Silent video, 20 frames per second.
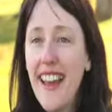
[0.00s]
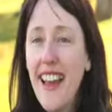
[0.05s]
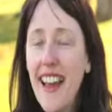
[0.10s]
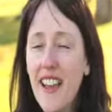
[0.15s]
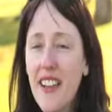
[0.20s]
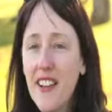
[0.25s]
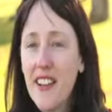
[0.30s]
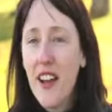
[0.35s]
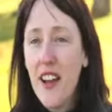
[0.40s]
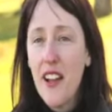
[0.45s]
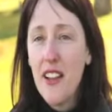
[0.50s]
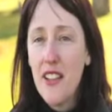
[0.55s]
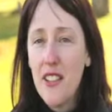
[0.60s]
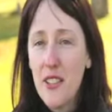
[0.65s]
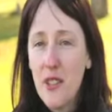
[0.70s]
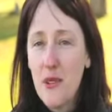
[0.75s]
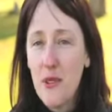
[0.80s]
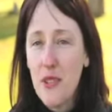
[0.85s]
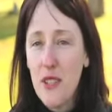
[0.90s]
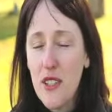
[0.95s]
Alan Collins,
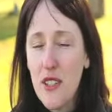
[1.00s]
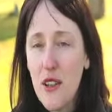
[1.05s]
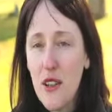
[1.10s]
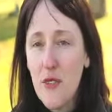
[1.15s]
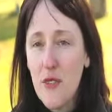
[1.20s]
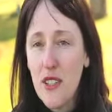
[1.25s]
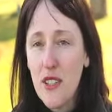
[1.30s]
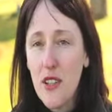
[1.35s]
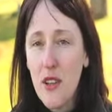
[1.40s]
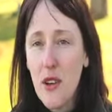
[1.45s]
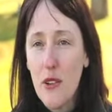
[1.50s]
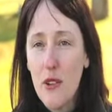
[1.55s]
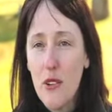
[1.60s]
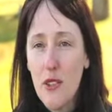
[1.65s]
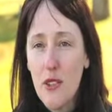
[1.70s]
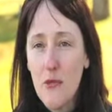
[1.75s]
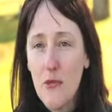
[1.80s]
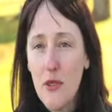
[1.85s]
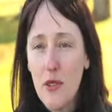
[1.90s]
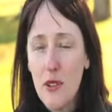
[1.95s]
who was the Nova
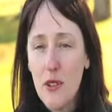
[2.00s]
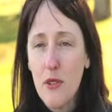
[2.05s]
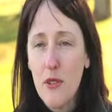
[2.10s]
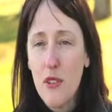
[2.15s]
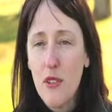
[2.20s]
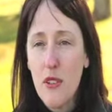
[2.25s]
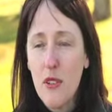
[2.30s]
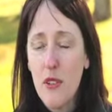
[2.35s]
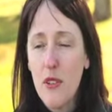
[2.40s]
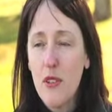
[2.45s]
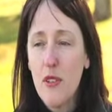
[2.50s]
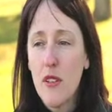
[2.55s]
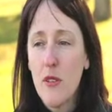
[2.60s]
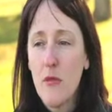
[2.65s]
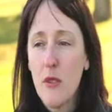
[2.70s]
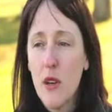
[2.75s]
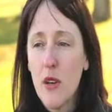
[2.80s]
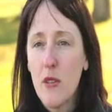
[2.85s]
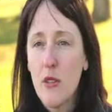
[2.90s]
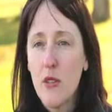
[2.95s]
Scotia producer,
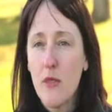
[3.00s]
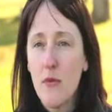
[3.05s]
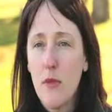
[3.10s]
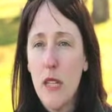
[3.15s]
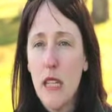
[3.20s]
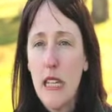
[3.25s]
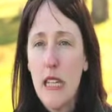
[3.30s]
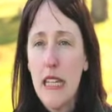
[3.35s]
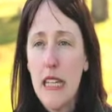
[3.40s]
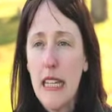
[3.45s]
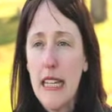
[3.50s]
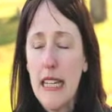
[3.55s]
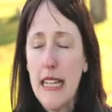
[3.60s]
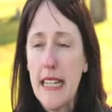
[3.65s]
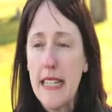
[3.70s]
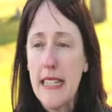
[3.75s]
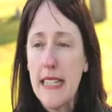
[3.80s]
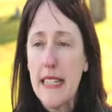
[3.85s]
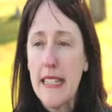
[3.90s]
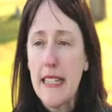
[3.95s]
approached me
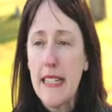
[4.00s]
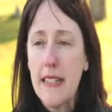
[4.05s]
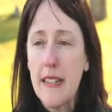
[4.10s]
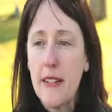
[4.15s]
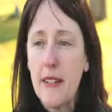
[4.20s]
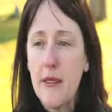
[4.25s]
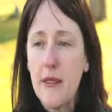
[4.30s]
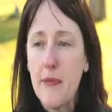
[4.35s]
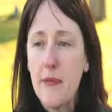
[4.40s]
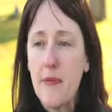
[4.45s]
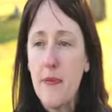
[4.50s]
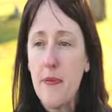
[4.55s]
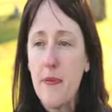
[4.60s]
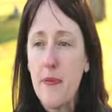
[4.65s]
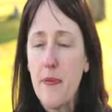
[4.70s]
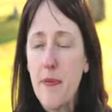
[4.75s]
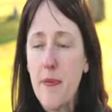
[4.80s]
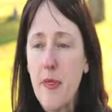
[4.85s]
and um,